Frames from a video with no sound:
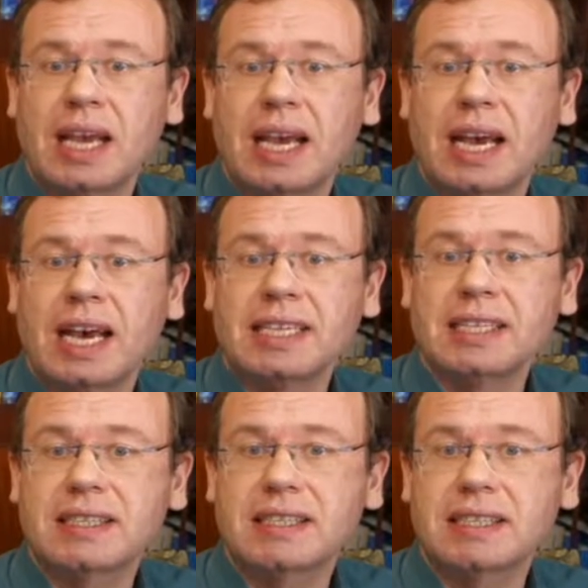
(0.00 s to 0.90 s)
And
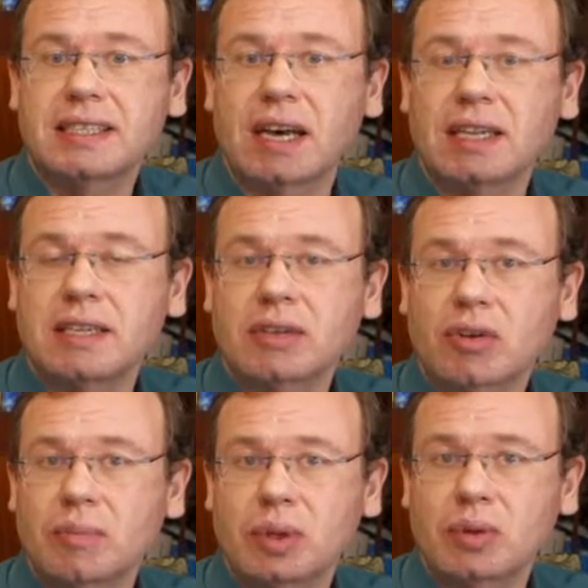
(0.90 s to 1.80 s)
this is done in
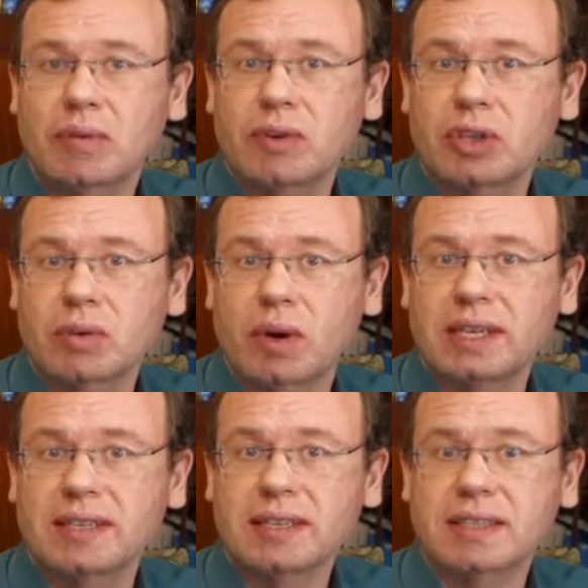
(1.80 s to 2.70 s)
computer vision
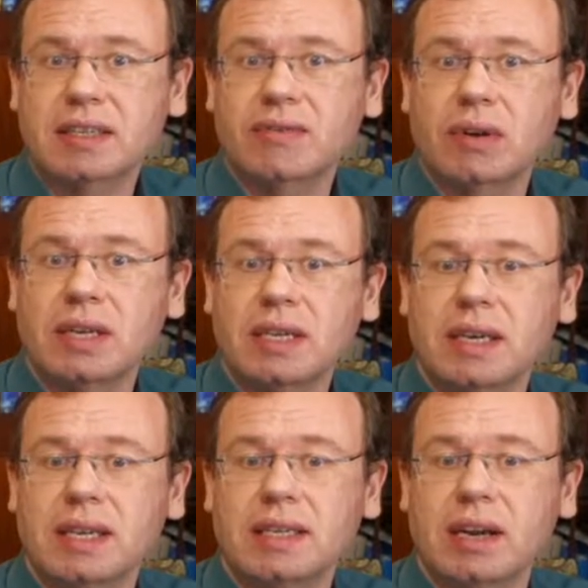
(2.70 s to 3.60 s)
quite successfully,
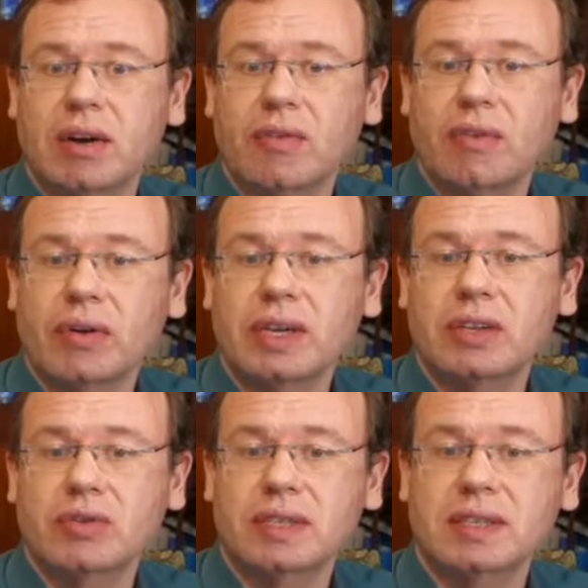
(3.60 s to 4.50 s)
and there are very
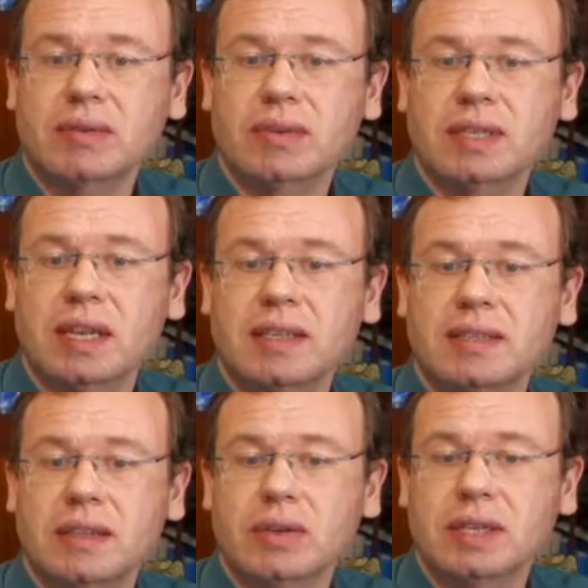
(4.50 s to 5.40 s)
interesting results
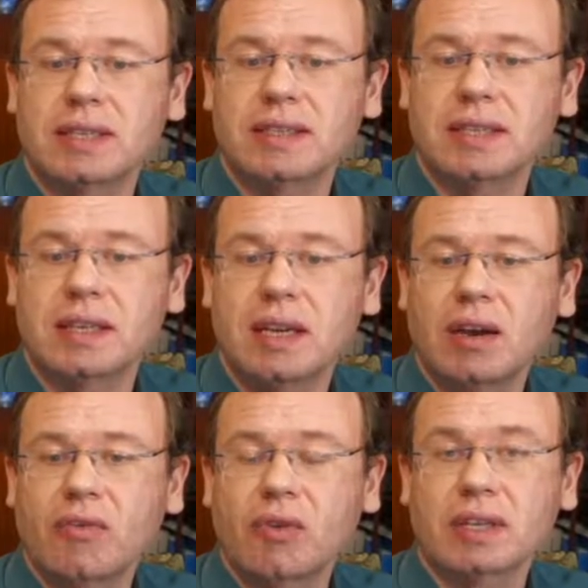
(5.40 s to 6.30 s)
that you can see,
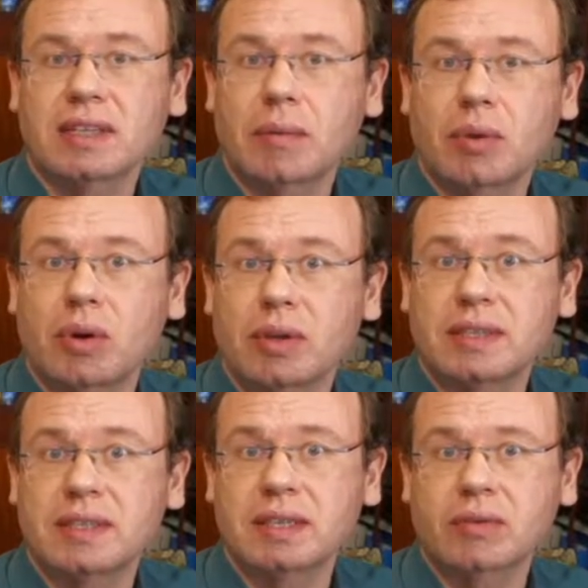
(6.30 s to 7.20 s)
for example, on
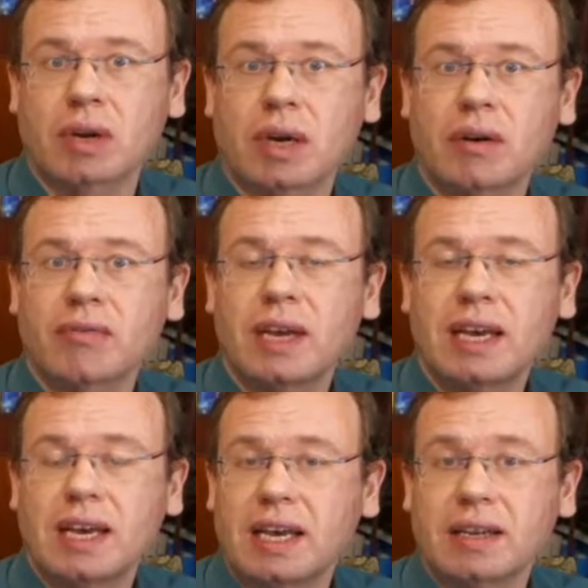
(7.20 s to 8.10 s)
SIGGRAPH
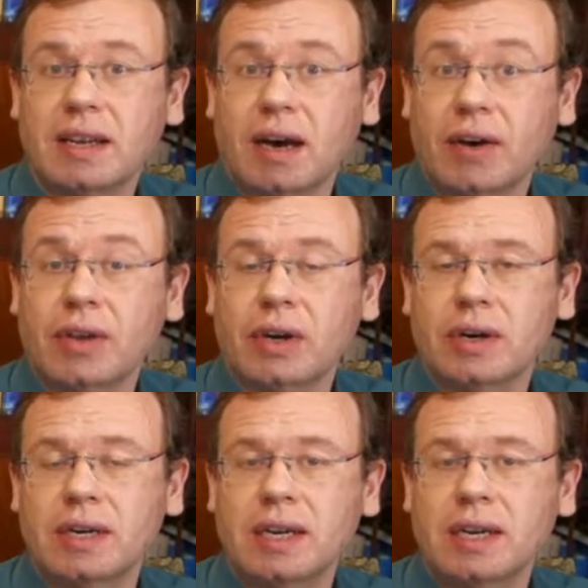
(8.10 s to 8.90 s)
and other